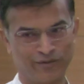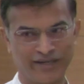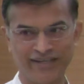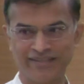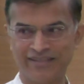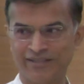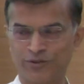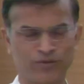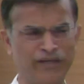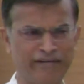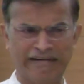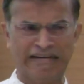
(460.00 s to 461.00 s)
Okay, so
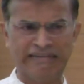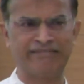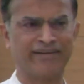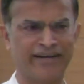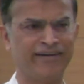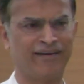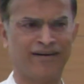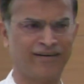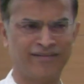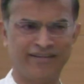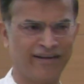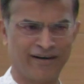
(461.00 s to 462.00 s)
they really tried
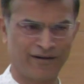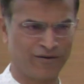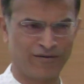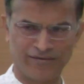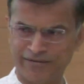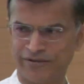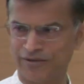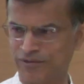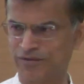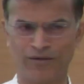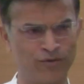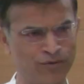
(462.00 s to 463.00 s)
hard. They were all
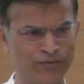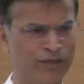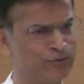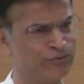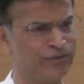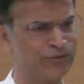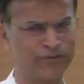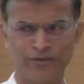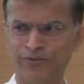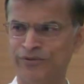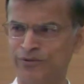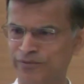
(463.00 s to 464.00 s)
gung-ho, we'll do this,
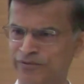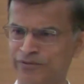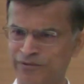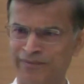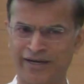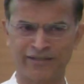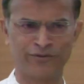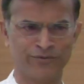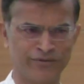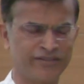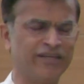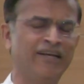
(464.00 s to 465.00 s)
we'll march to
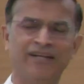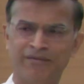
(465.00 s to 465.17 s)
this.